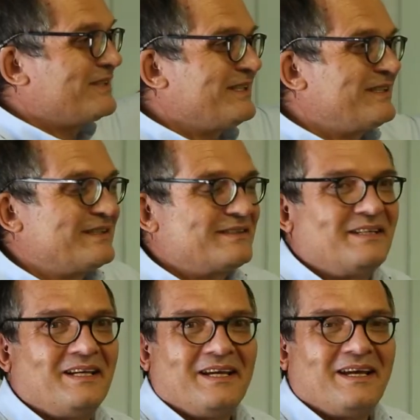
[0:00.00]
Secrets.
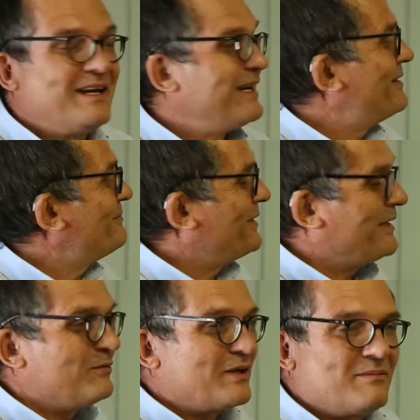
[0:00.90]

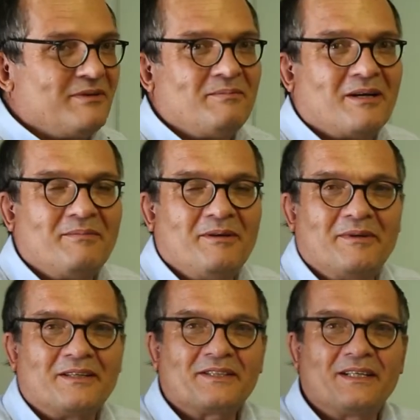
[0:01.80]
And what I mean by
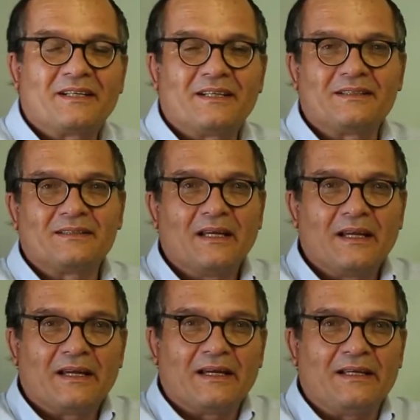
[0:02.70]
MIMO Secrets
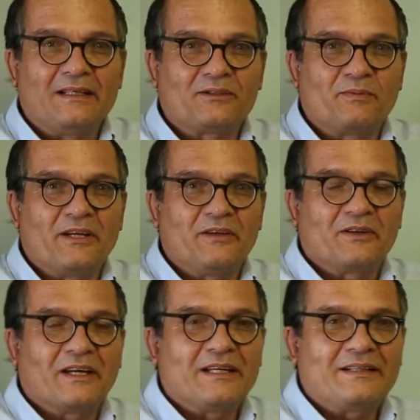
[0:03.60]
is where you
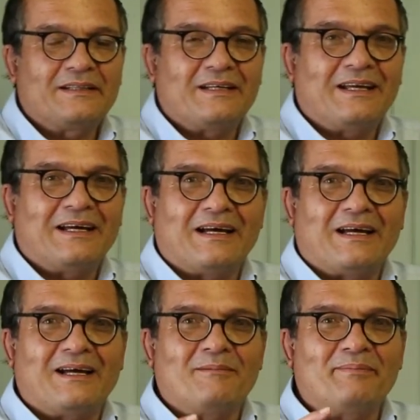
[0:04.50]
get
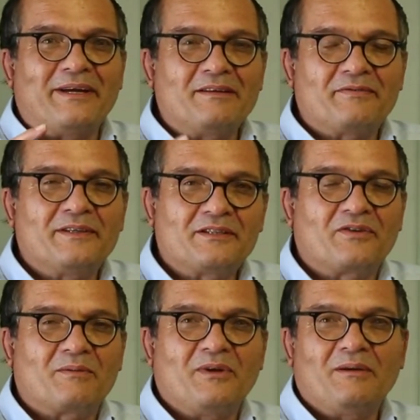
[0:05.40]
benefits
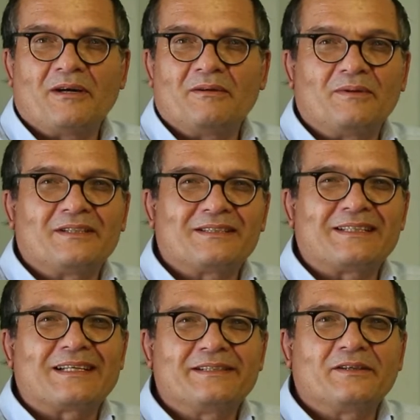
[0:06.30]
from MIMO, which
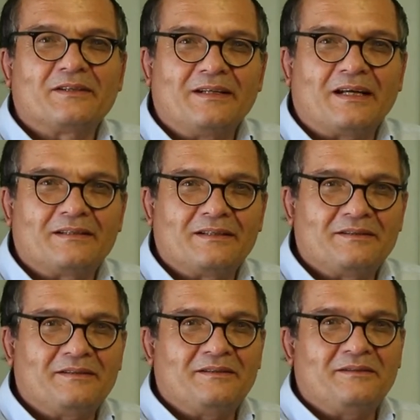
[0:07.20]
has actually got nothing
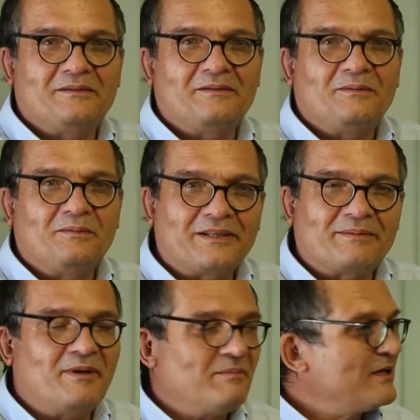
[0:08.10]
to do
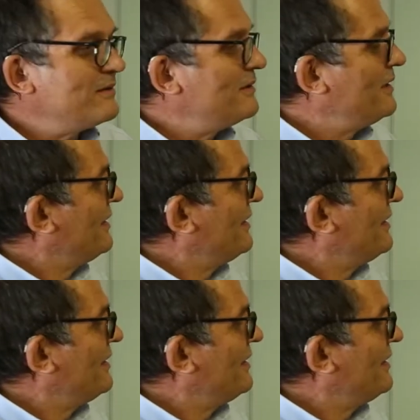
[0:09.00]
with MIMO,